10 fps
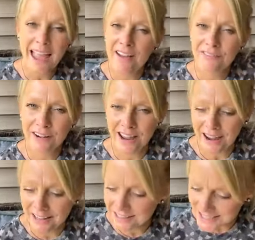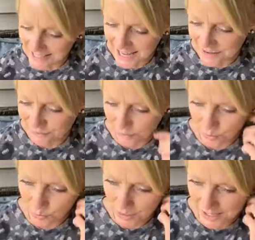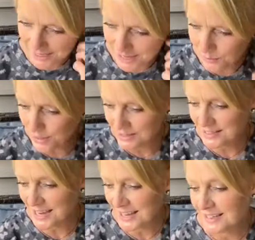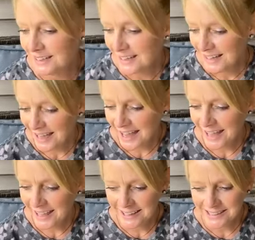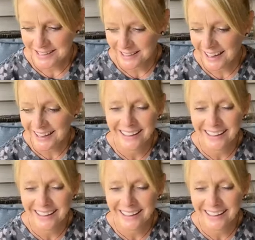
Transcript: what we have for day, today for What Do You Think Wednesday. And